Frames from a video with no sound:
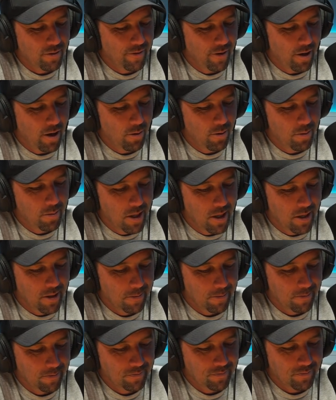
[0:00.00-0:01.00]
far with me,
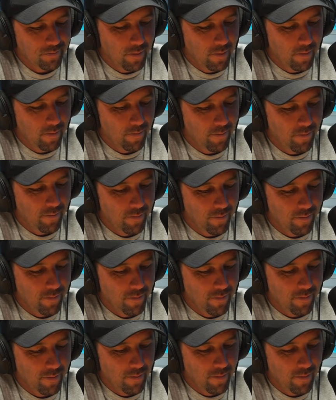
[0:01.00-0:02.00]
Bodmin.
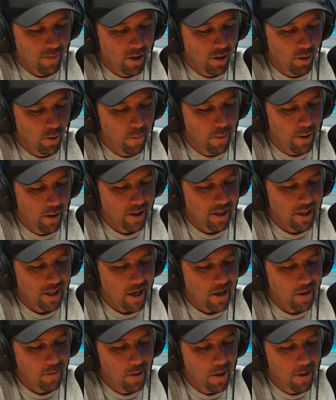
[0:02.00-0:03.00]
little bunny
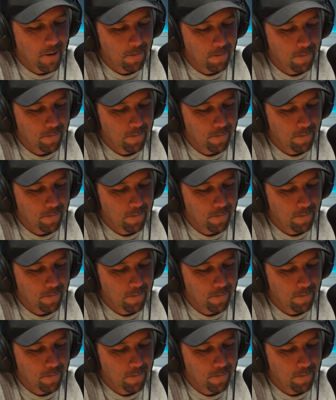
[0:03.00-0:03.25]
gamer.